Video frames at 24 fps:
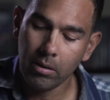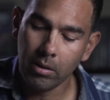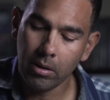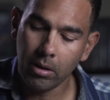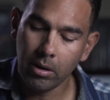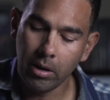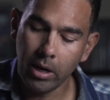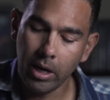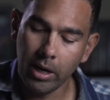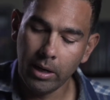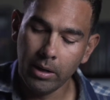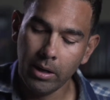
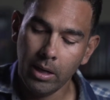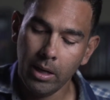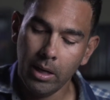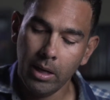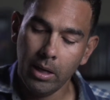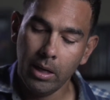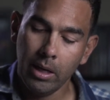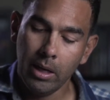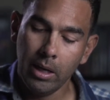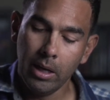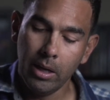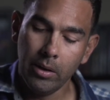All right.
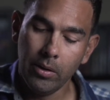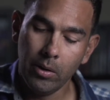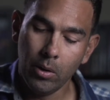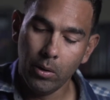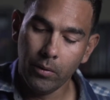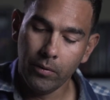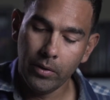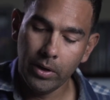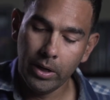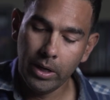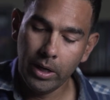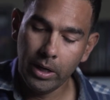And then
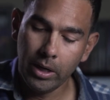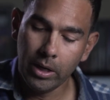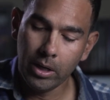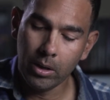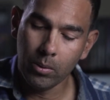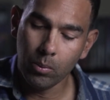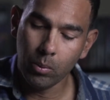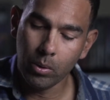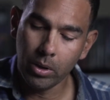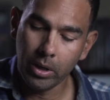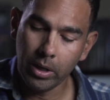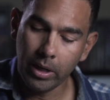over
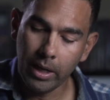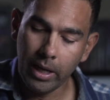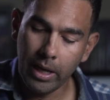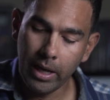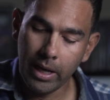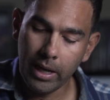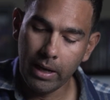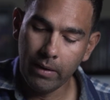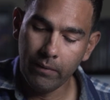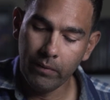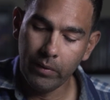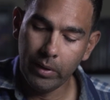here, we're going to
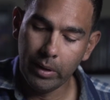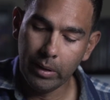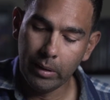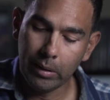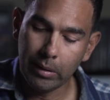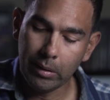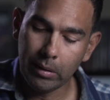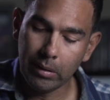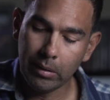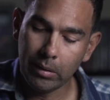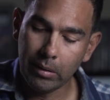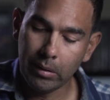have
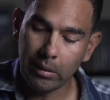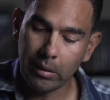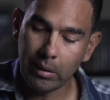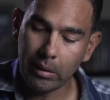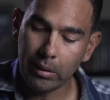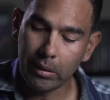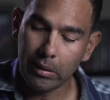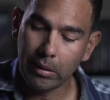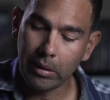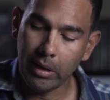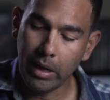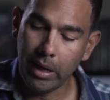this
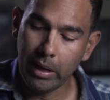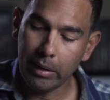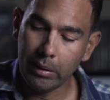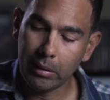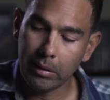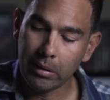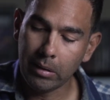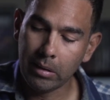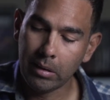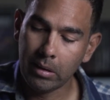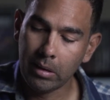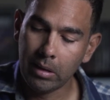
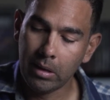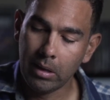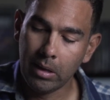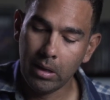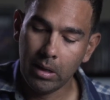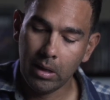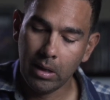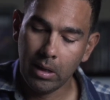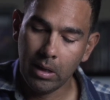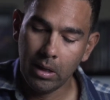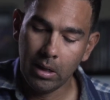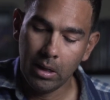success
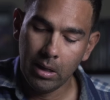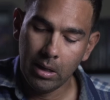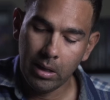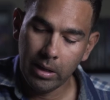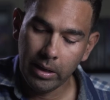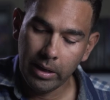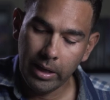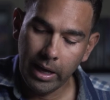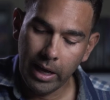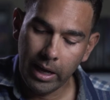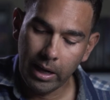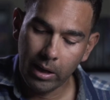
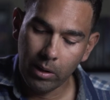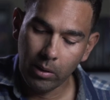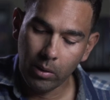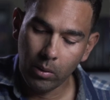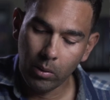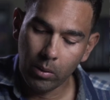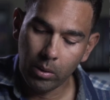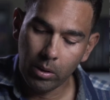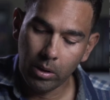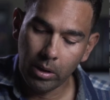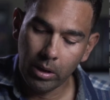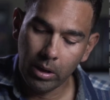
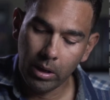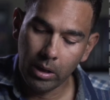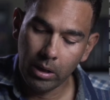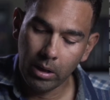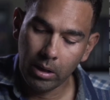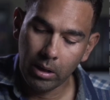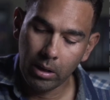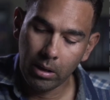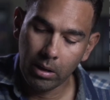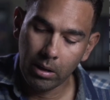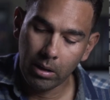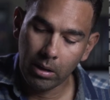category.
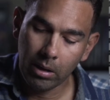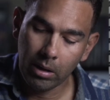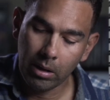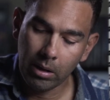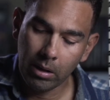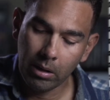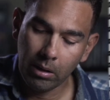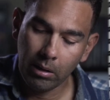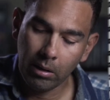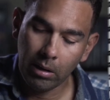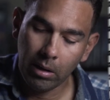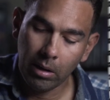
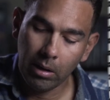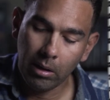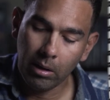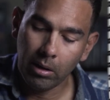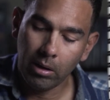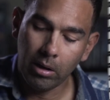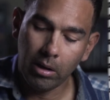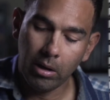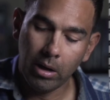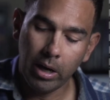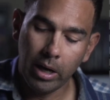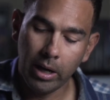
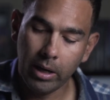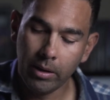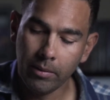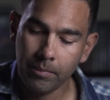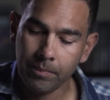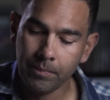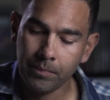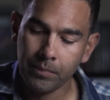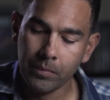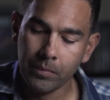All right.